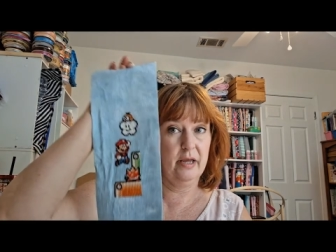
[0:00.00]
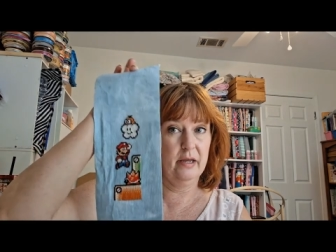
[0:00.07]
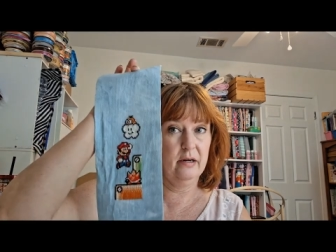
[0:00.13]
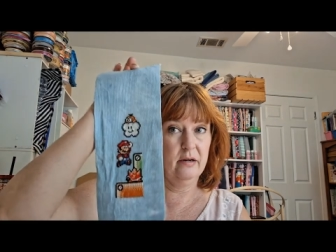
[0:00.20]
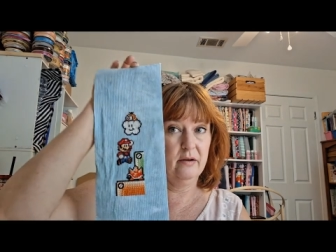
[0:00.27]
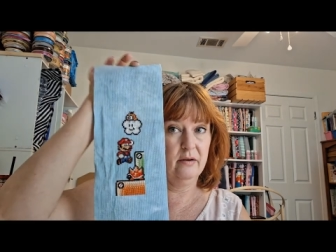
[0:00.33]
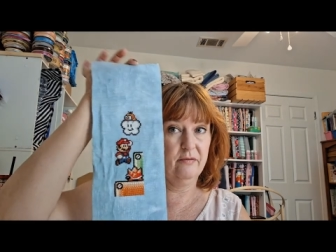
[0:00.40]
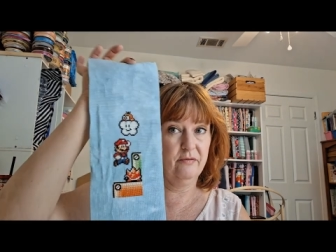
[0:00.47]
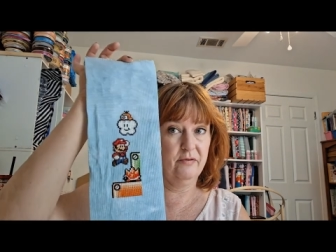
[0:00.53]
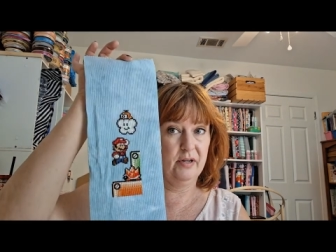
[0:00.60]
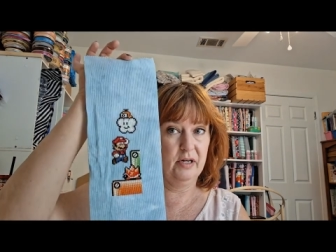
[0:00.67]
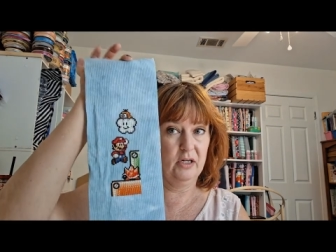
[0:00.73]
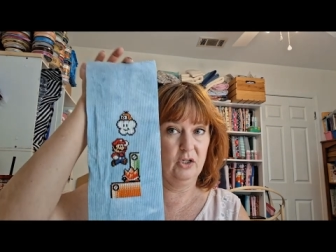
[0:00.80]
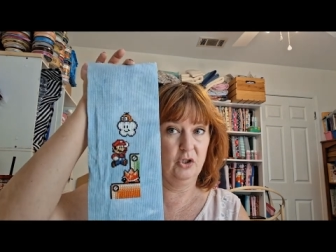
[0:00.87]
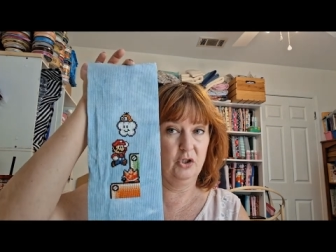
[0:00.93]
and a
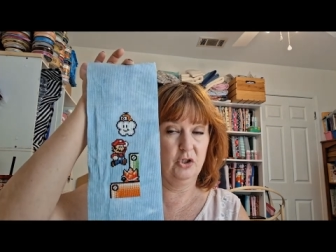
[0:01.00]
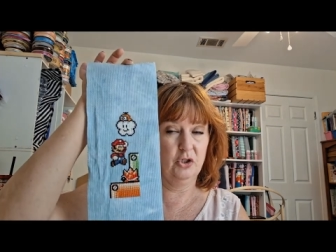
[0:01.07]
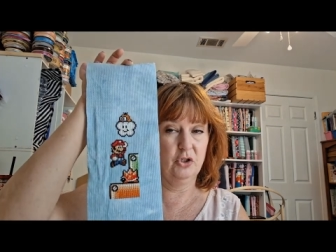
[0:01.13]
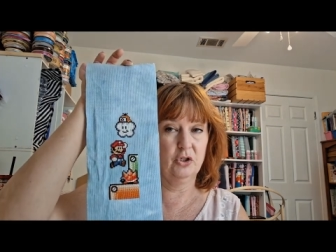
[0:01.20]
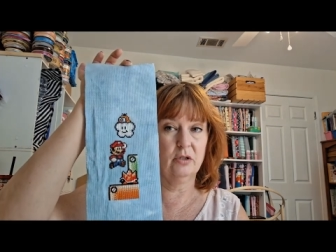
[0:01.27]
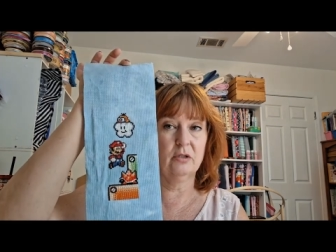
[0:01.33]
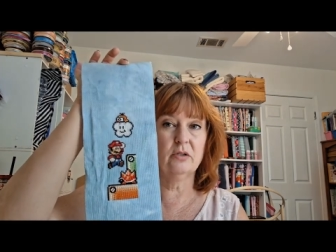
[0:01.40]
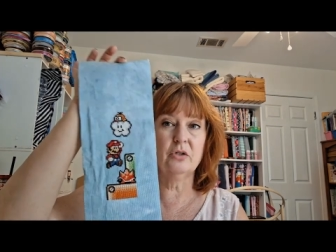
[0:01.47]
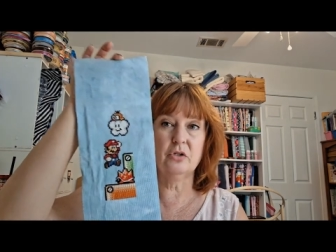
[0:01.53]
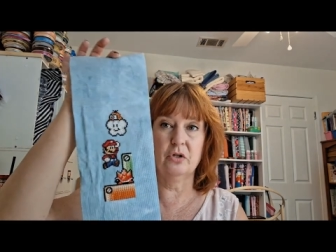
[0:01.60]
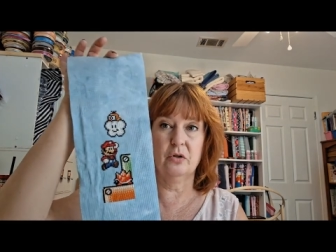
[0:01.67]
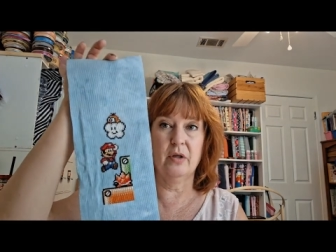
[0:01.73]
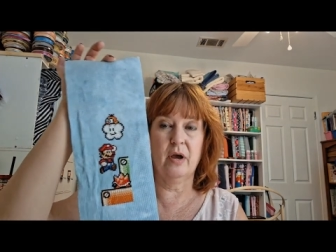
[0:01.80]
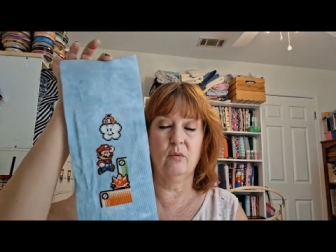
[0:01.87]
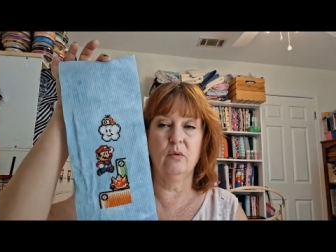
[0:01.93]
finish. So
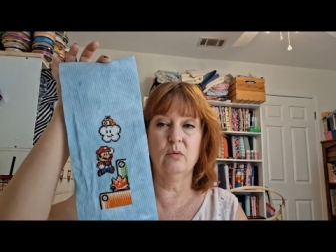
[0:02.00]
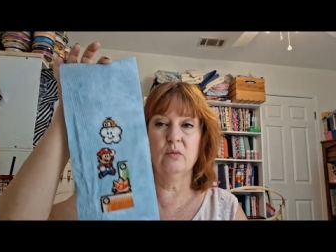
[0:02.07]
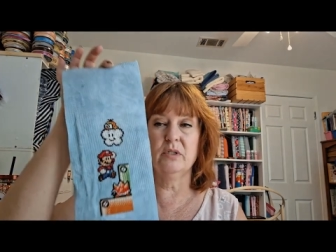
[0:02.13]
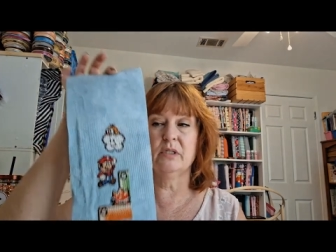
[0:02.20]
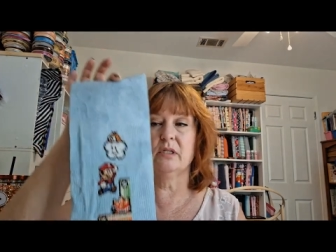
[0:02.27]
that one was